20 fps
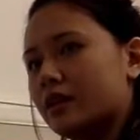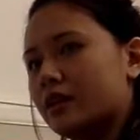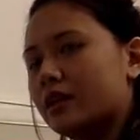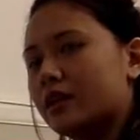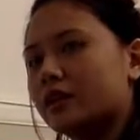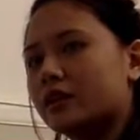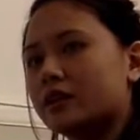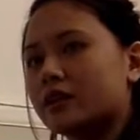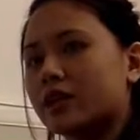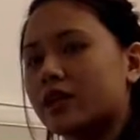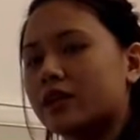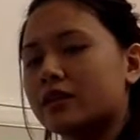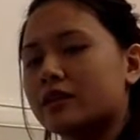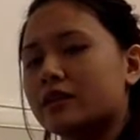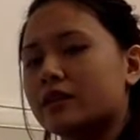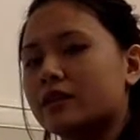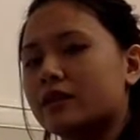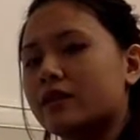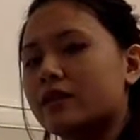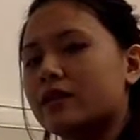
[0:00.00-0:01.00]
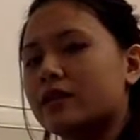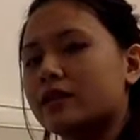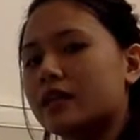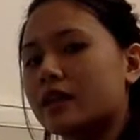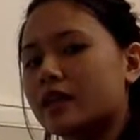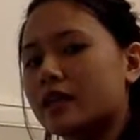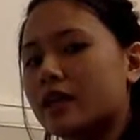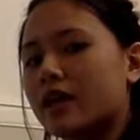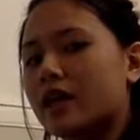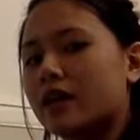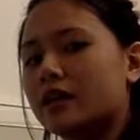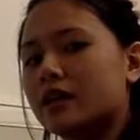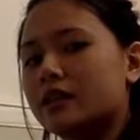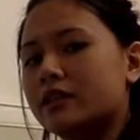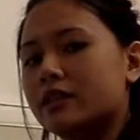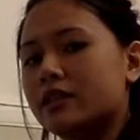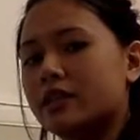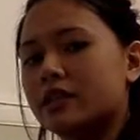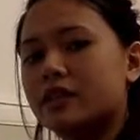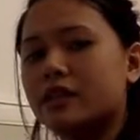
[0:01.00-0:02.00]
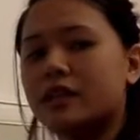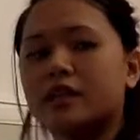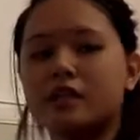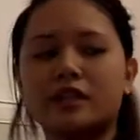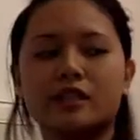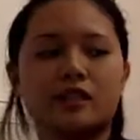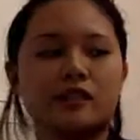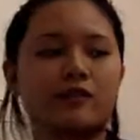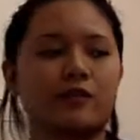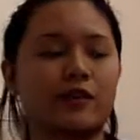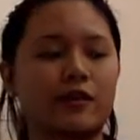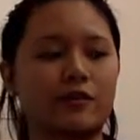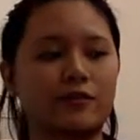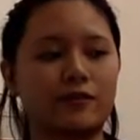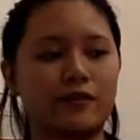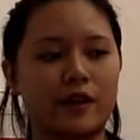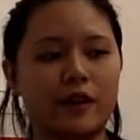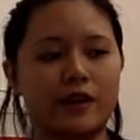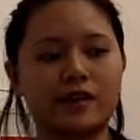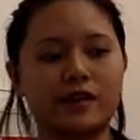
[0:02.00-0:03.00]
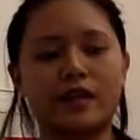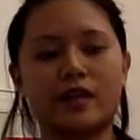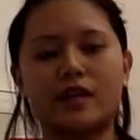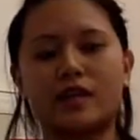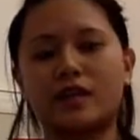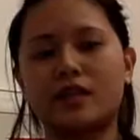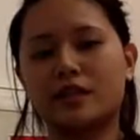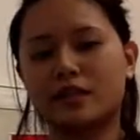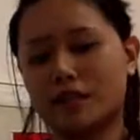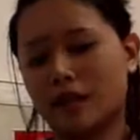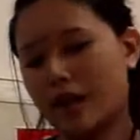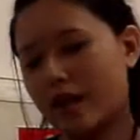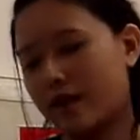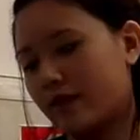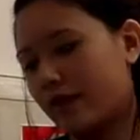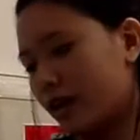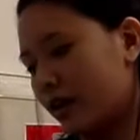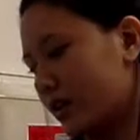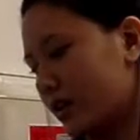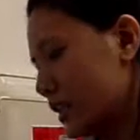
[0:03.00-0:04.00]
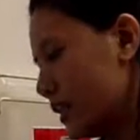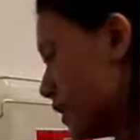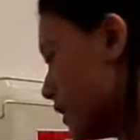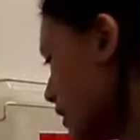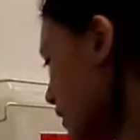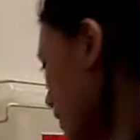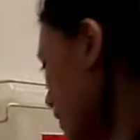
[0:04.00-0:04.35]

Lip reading: his chart to see if he has any allergies, and he just verified that he doesn't have allergies.